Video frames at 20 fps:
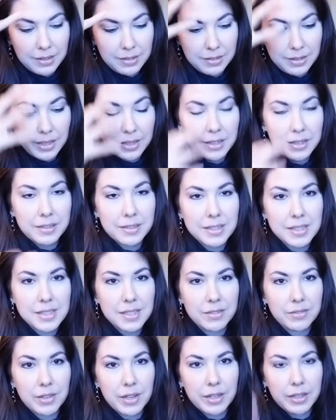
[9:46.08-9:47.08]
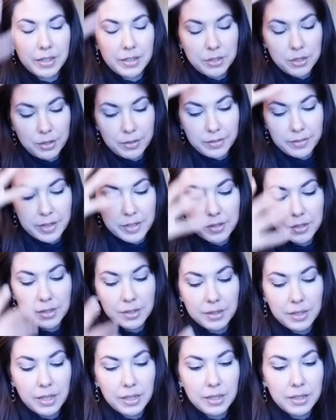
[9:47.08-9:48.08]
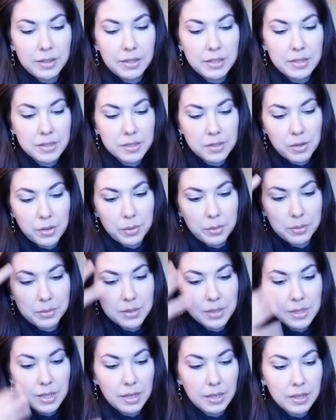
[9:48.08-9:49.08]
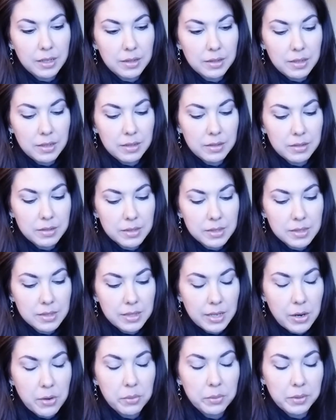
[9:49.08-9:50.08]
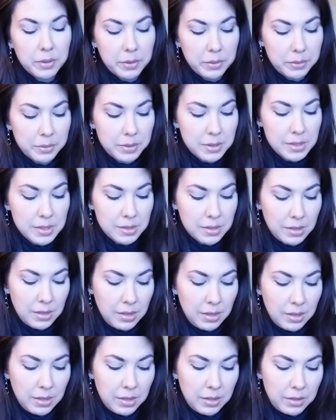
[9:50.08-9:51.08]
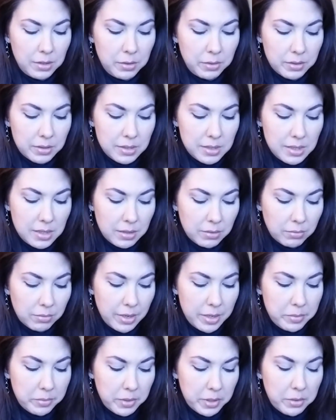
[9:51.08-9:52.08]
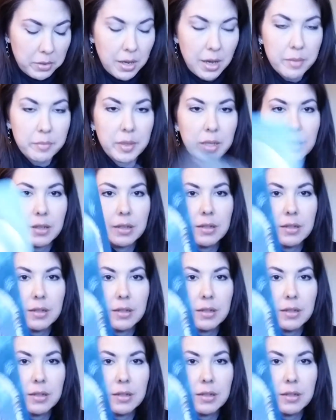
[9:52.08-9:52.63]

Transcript: getting this divine intervention, getting these codes, getting these downloads. You can see the rainbow coming